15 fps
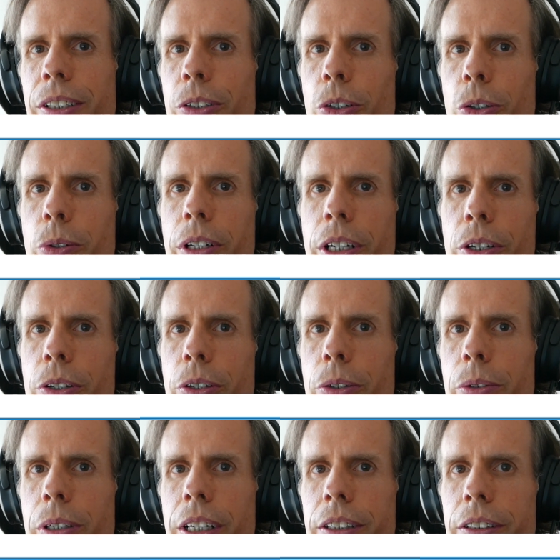June
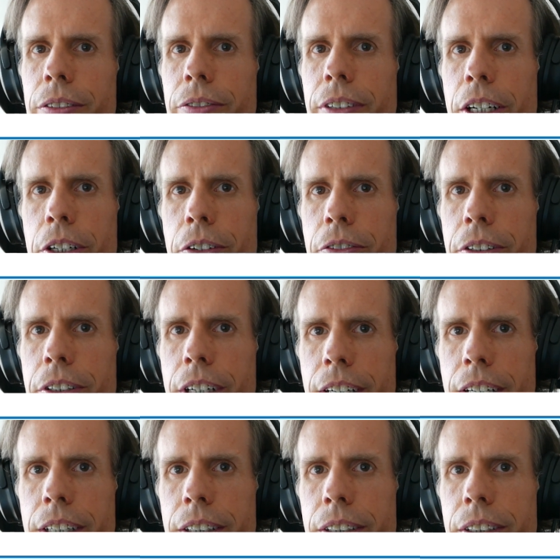issue of Nature
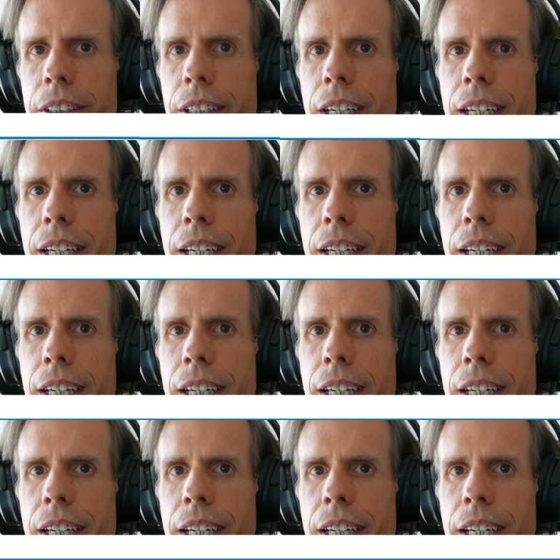Photonics.